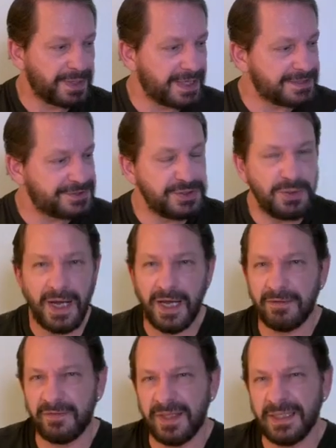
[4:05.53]
But I do
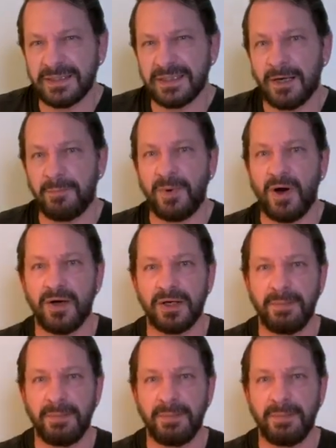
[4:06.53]
have this that I bought